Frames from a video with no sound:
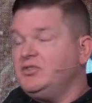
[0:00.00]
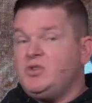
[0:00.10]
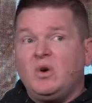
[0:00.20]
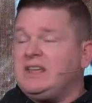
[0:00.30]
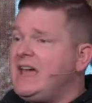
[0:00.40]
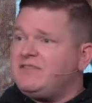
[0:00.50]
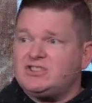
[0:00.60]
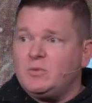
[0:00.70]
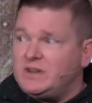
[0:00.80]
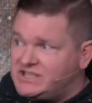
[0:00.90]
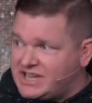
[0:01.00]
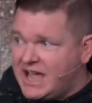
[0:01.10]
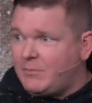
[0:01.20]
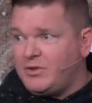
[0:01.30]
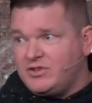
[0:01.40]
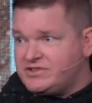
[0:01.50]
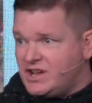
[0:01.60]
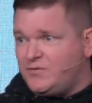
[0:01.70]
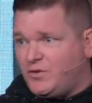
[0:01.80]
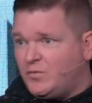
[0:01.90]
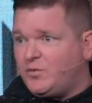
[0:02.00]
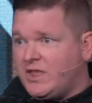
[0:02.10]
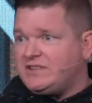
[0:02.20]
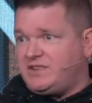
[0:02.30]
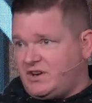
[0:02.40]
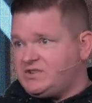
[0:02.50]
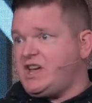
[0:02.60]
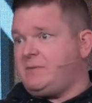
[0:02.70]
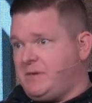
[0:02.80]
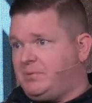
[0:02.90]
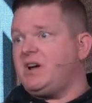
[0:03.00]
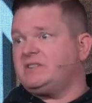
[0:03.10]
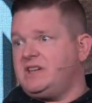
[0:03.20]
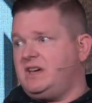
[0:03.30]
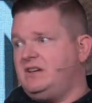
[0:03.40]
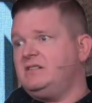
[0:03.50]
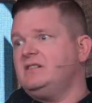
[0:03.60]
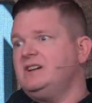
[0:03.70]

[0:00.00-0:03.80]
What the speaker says: You only have so much time with your cell phone before that sucker's got to be plugged in.